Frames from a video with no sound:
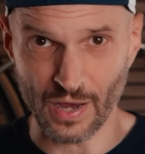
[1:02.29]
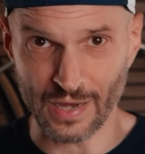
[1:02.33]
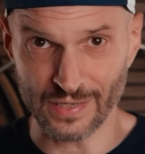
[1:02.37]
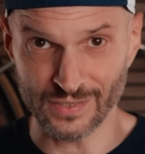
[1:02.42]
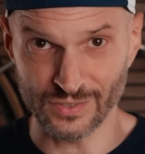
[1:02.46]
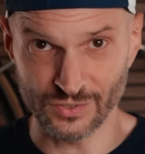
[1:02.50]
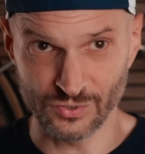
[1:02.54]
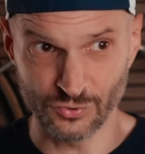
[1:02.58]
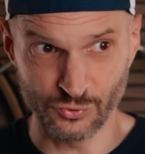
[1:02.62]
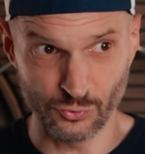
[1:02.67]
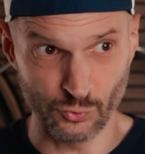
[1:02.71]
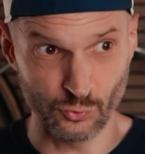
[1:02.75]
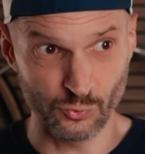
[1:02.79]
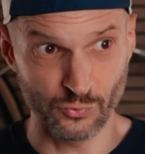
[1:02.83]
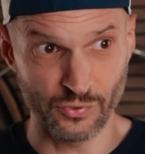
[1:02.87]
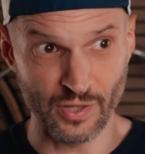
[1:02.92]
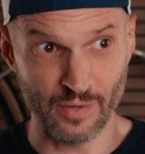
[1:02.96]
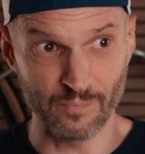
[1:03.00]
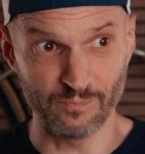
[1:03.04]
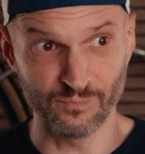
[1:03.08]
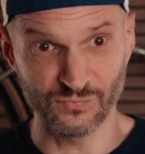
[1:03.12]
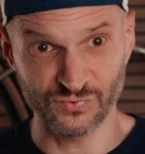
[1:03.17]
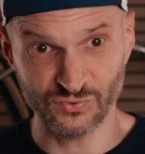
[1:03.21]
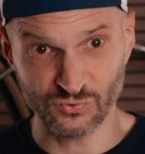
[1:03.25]
I do
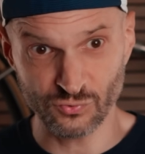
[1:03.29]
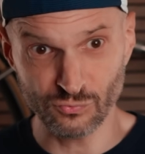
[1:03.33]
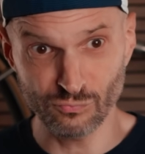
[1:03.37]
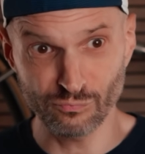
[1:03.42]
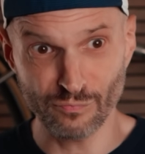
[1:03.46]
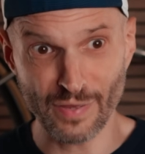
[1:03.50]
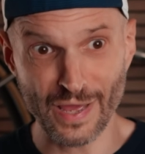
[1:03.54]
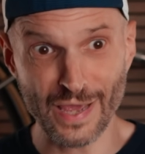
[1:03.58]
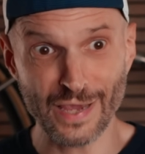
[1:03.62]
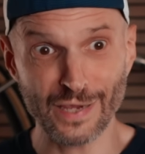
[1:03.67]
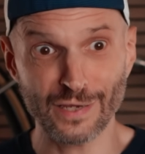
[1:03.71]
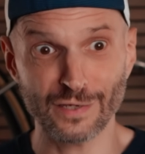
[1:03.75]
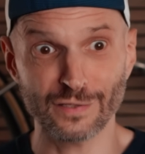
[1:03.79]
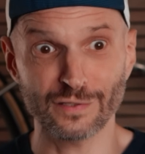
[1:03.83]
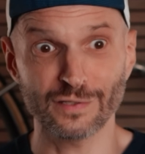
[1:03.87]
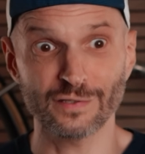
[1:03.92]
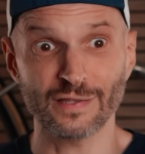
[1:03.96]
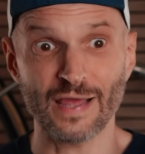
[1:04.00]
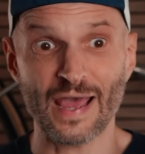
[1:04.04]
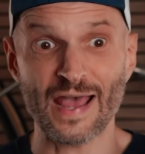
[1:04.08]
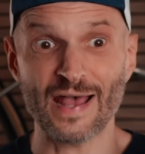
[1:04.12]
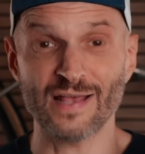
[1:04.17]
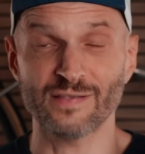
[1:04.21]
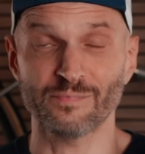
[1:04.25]
them to make
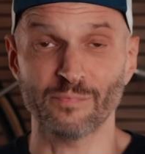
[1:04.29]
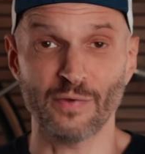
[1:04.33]
it as